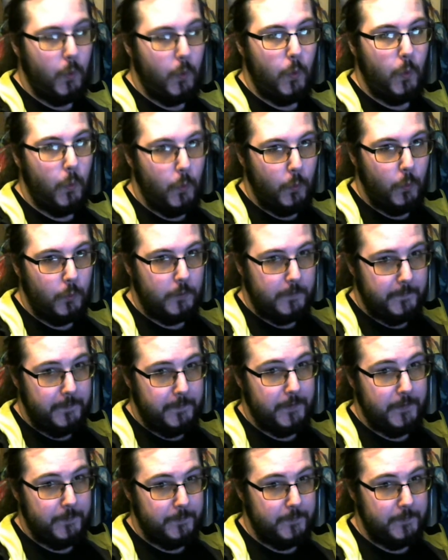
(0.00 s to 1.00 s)
all of
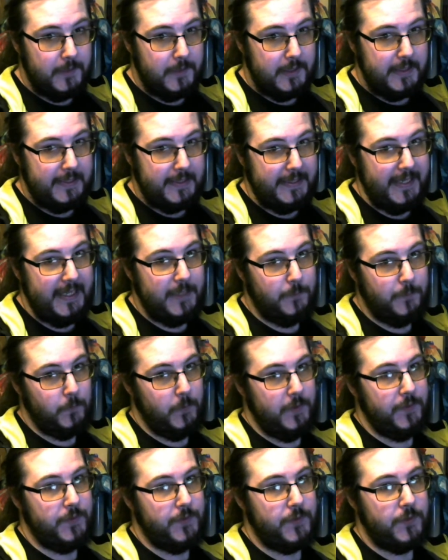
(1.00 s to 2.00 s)
them came
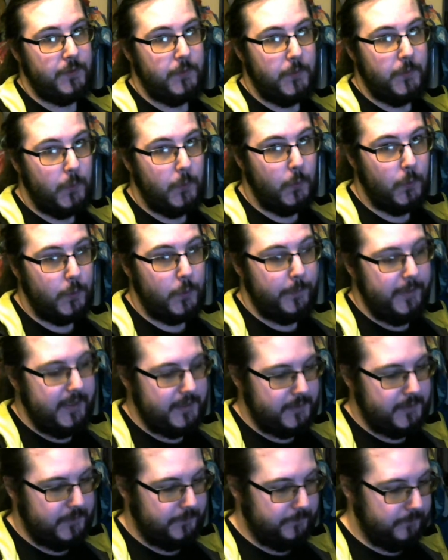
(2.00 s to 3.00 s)
with Orbit.